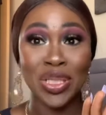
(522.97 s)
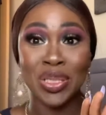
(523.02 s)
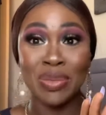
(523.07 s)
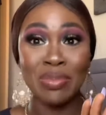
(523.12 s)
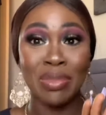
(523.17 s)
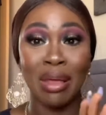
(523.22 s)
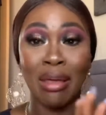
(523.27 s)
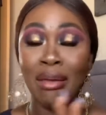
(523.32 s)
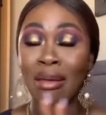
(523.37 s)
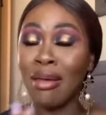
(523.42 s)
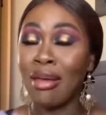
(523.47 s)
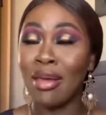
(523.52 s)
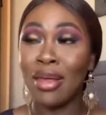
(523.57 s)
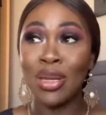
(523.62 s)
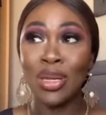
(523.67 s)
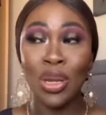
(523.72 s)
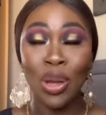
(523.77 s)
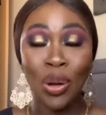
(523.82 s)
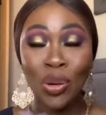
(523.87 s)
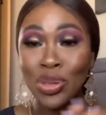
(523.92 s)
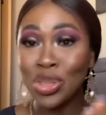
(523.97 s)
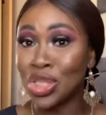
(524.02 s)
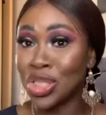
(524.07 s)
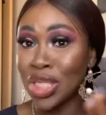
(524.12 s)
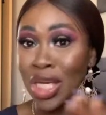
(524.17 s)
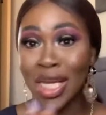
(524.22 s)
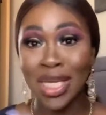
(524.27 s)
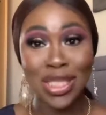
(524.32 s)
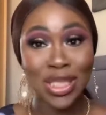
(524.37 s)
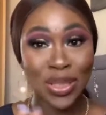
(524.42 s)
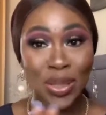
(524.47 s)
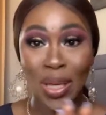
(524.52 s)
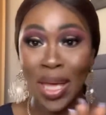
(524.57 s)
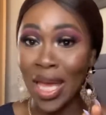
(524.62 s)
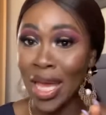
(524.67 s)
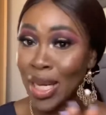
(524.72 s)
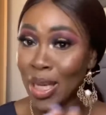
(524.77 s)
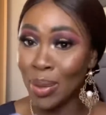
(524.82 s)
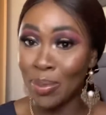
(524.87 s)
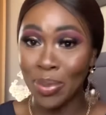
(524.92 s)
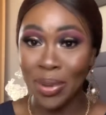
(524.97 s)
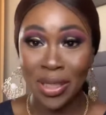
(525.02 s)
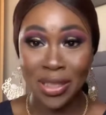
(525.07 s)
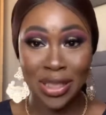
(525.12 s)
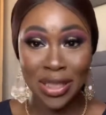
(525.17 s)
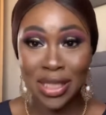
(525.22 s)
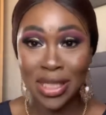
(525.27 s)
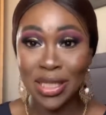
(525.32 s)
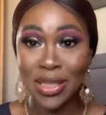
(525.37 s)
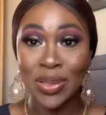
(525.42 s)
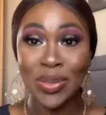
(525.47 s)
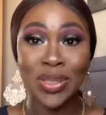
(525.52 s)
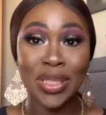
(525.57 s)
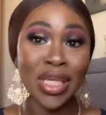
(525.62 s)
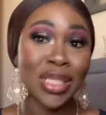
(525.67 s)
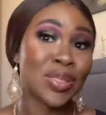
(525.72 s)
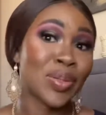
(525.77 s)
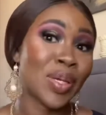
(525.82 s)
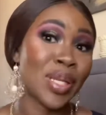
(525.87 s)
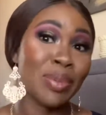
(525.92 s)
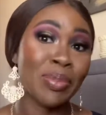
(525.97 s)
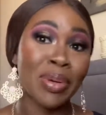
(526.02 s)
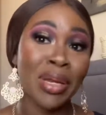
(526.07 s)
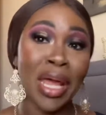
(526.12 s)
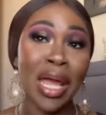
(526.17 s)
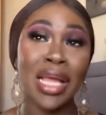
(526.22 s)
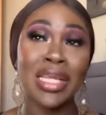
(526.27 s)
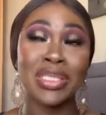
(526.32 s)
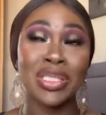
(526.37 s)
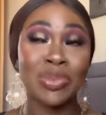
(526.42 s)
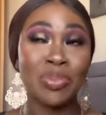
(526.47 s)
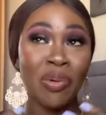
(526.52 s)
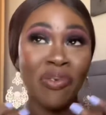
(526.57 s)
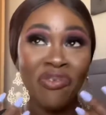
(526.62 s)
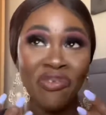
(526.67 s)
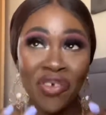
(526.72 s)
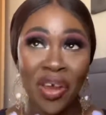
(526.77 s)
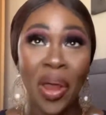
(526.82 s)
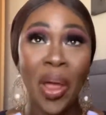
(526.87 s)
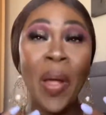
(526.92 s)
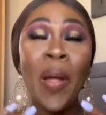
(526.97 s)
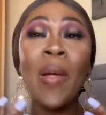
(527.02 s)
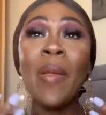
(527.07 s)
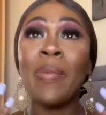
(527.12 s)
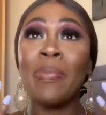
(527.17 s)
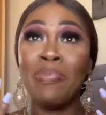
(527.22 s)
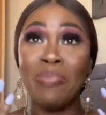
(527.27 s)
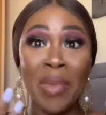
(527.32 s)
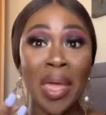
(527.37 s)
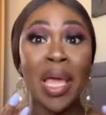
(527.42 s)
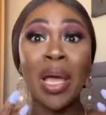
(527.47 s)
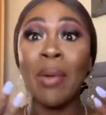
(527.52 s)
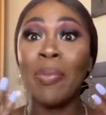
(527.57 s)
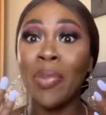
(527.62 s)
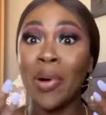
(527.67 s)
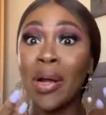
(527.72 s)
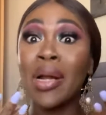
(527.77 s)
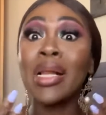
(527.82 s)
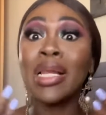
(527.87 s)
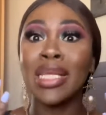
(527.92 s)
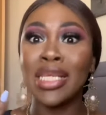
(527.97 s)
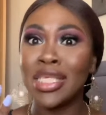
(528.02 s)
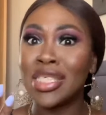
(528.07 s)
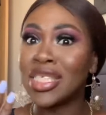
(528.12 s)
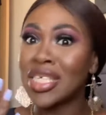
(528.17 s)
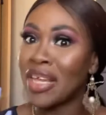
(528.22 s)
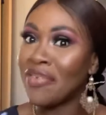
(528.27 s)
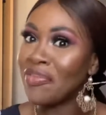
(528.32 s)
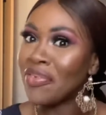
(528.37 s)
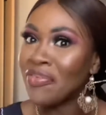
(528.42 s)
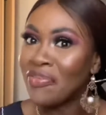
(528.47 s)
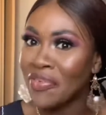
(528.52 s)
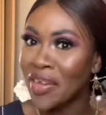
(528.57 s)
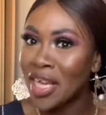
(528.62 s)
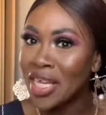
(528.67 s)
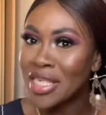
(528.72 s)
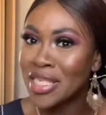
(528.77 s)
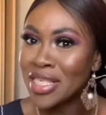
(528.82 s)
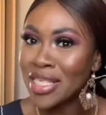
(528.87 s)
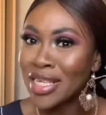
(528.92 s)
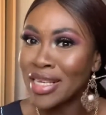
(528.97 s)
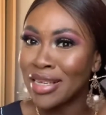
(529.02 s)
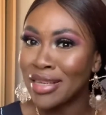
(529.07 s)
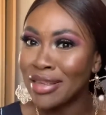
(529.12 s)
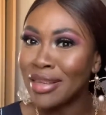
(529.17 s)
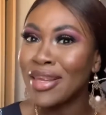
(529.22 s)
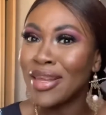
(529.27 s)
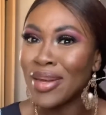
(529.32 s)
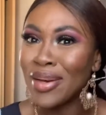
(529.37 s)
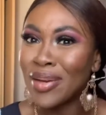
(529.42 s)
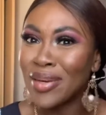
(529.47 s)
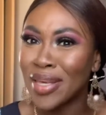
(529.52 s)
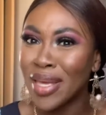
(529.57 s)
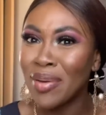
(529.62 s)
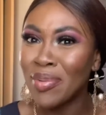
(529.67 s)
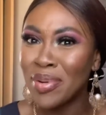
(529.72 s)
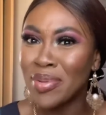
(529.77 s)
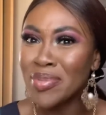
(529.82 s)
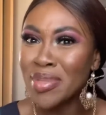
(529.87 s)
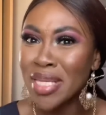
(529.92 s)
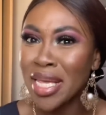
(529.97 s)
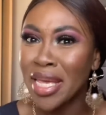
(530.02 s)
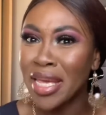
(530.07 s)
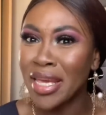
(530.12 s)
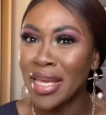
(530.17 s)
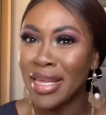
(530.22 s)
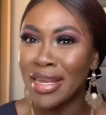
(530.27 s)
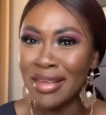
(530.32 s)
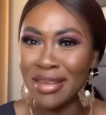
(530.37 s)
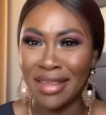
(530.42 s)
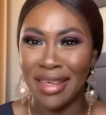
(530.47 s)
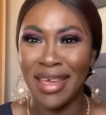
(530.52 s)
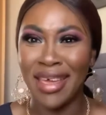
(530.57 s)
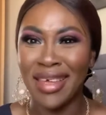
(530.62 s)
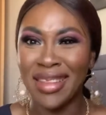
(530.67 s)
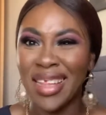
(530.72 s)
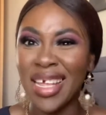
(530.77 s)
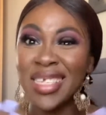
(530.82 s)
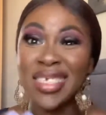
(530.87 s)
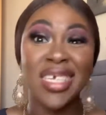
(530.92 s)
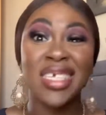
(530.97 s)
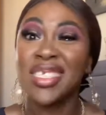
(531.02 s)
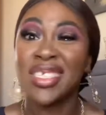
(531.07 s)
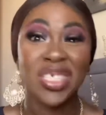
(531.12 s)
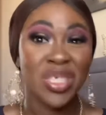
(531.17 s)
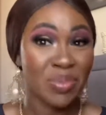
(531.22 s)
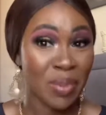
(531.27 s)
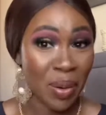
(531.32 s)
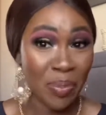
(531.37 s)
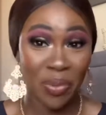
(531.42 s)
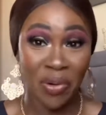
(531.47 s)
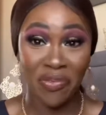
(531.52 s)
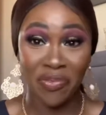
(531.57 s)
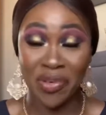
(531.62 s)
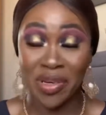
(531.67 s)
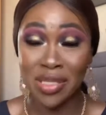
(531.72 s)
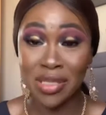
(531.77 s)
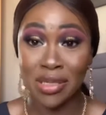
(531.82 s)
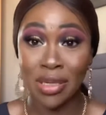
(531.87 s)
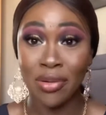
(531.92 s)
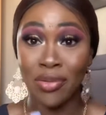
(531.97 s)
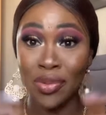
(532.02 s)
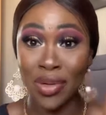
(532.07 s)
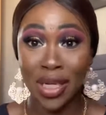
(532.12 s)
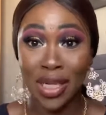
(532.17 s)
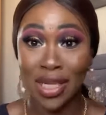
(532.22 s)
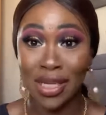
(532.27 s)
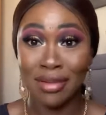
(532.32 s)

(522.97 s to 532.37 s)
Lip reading: me. No shade to anybody. I just prefer makeup on clean shaven face. You know, get what I'm saying? Yeah, it's just my preference, really.